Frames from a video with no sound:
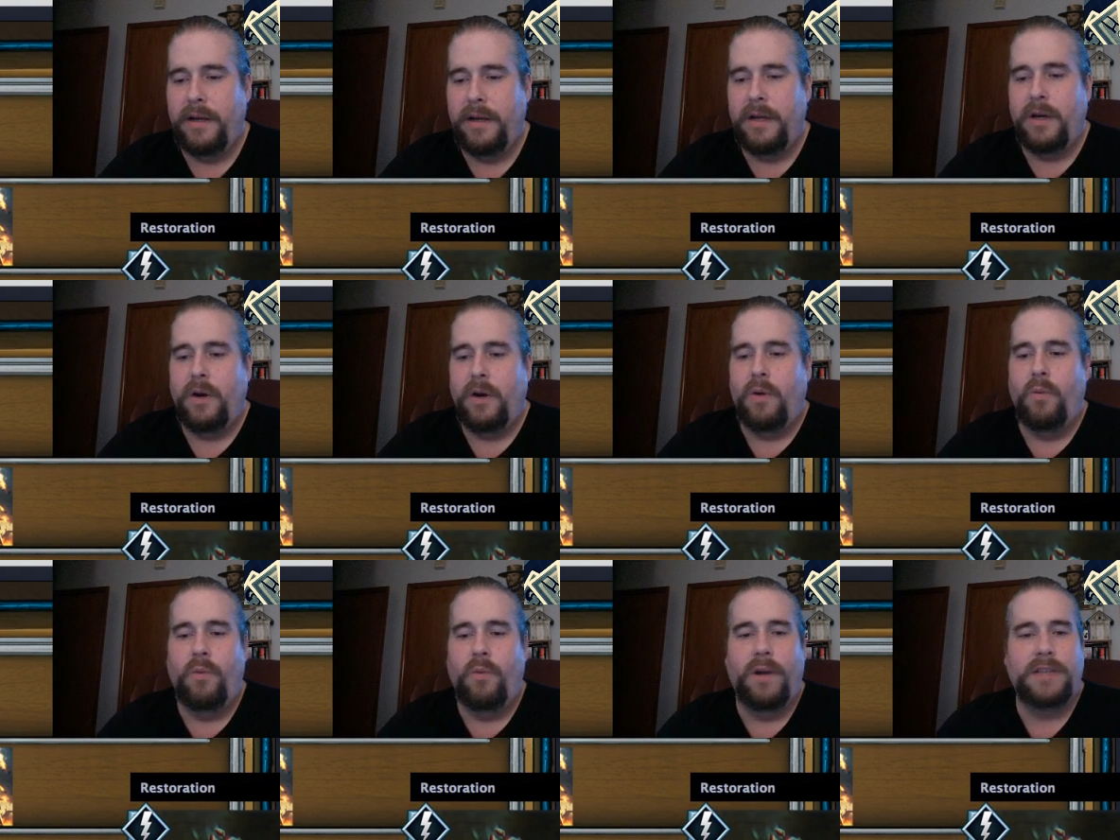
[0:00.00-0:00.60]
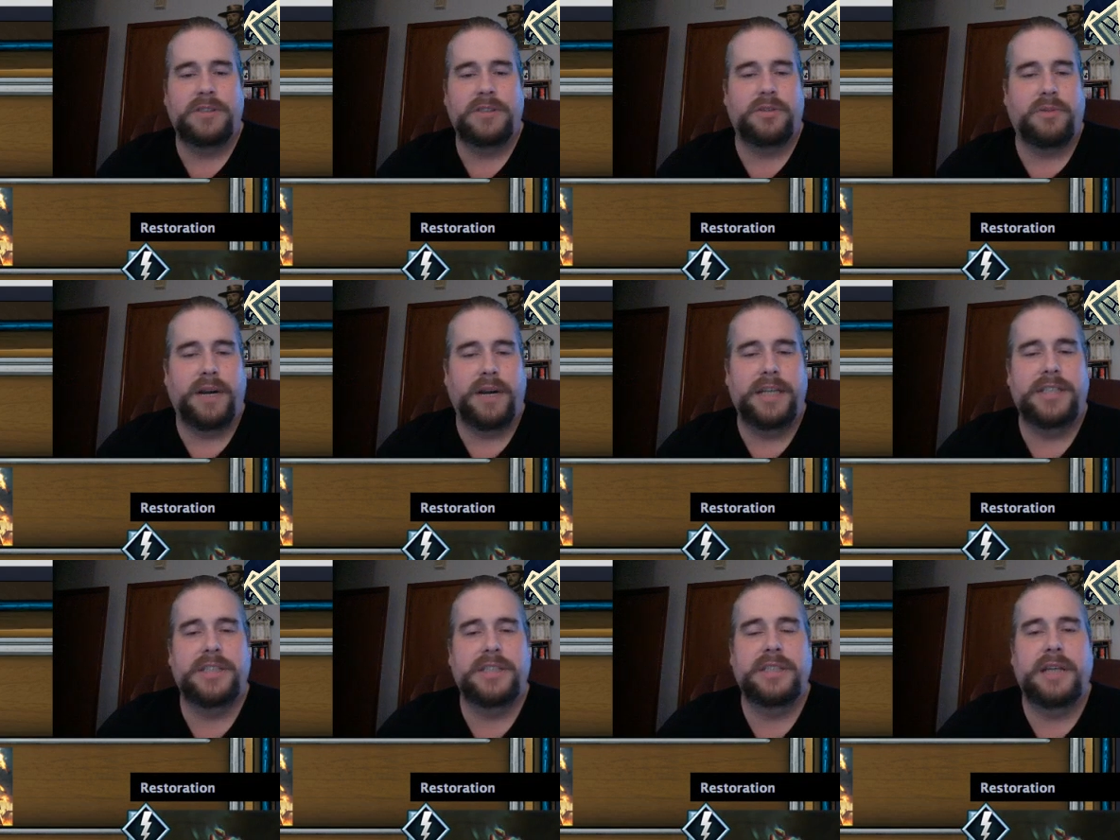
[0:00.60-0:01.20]

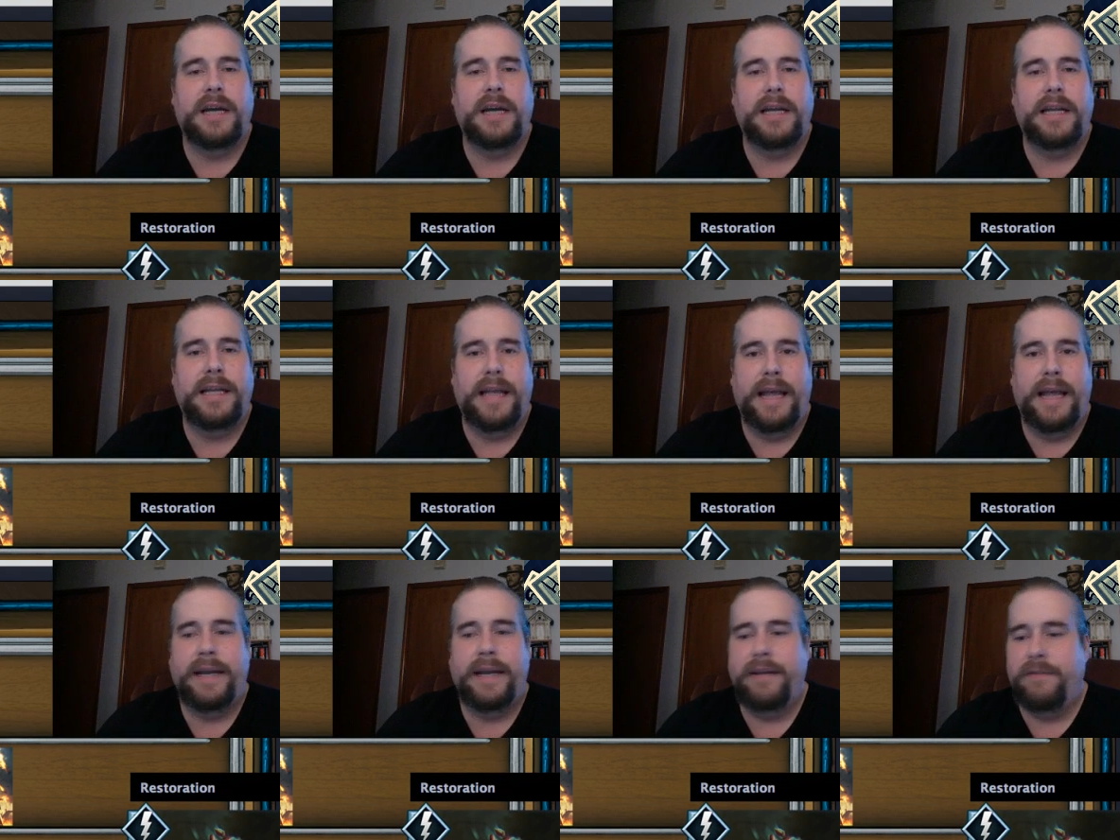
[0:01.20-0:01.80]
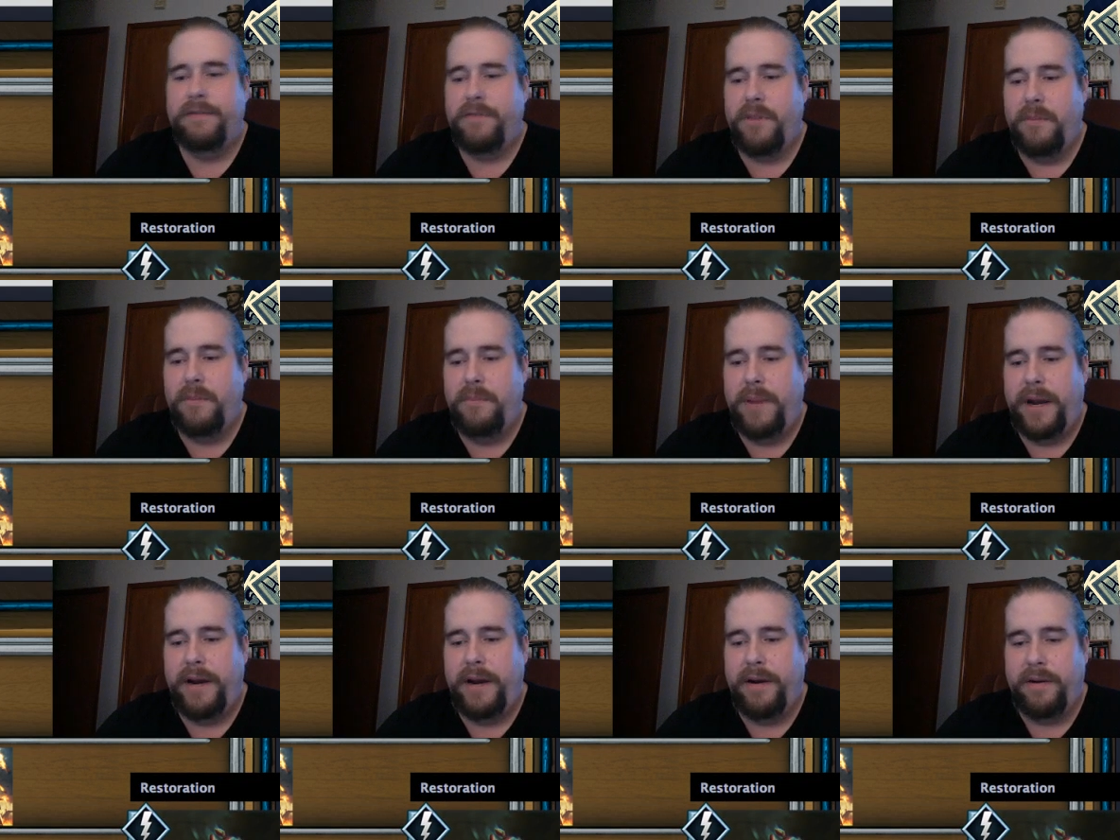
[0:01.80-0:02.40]
Restoration, again, for the
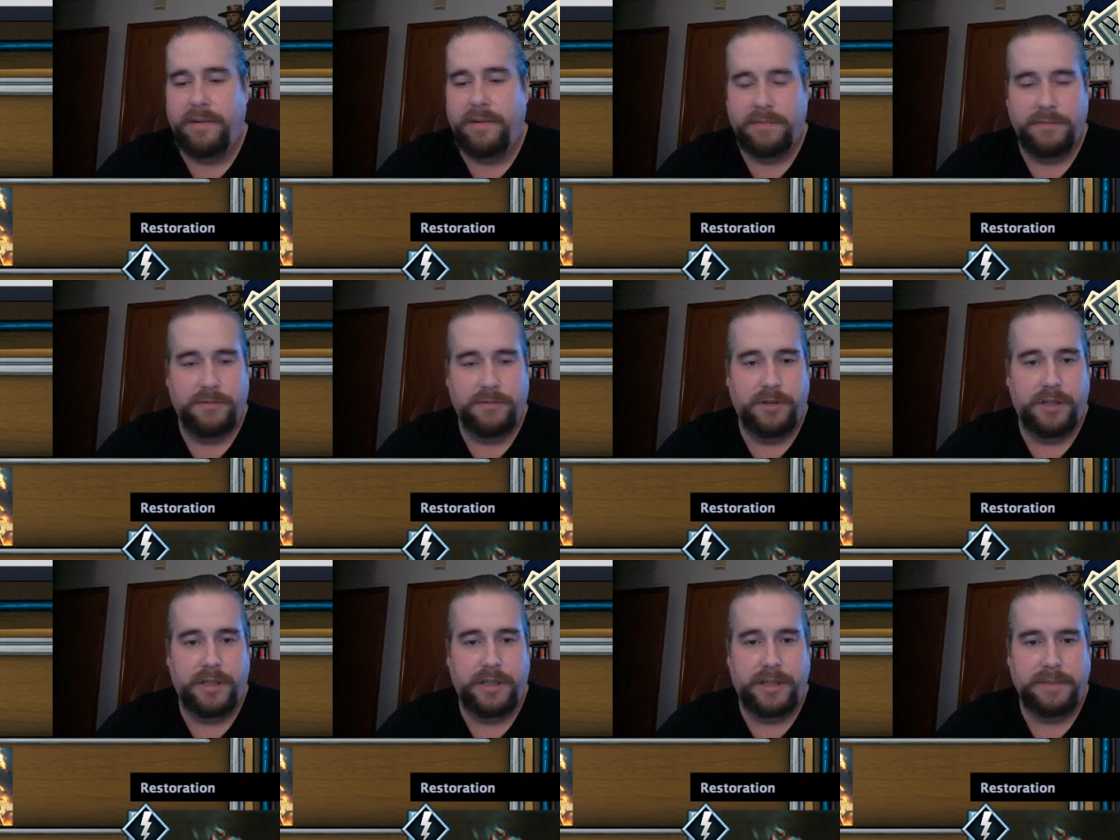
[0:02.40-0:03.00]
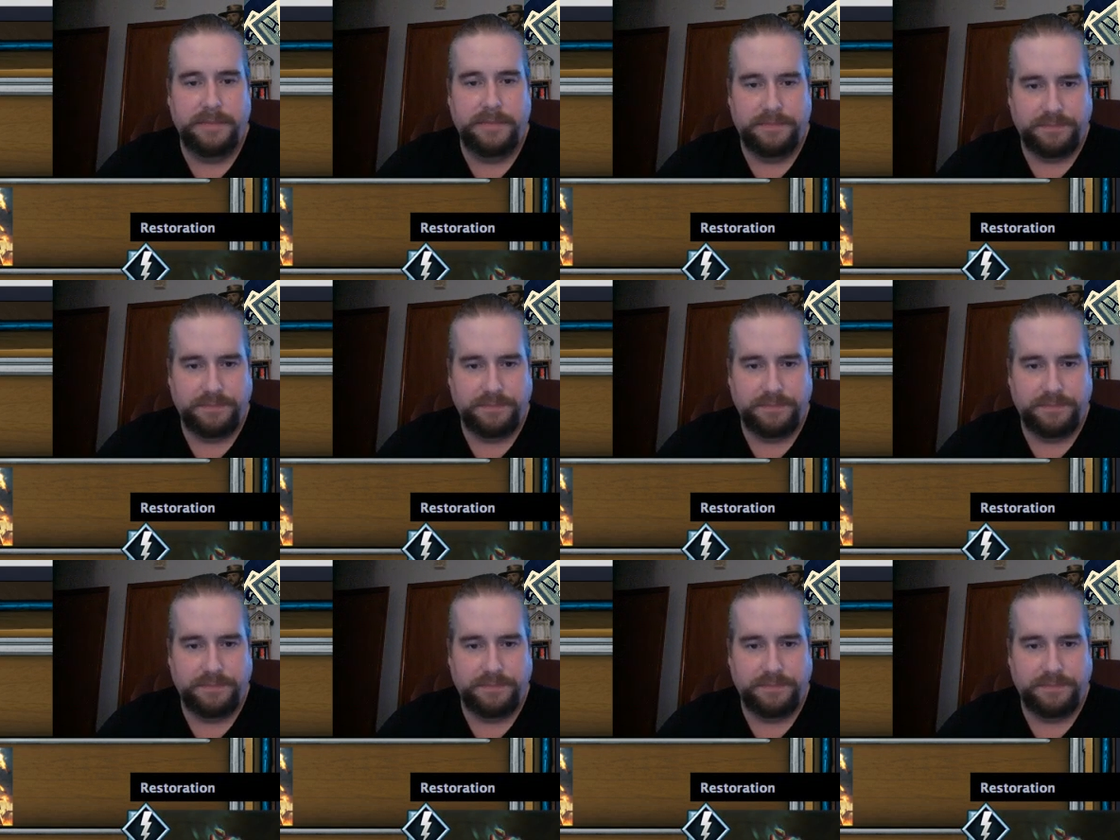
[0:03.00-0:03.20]
bear, really.